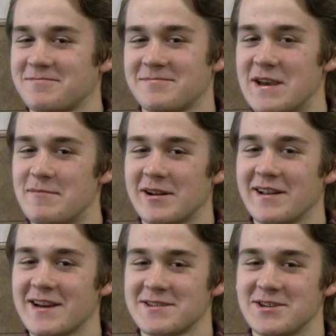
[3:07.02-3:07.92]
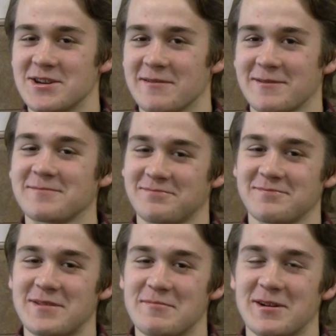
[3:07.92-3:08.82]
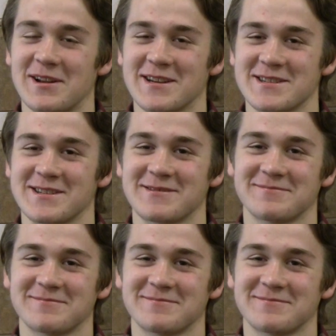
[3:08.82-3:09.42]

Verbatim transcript: keep it classy, Jeff. Keep it classy.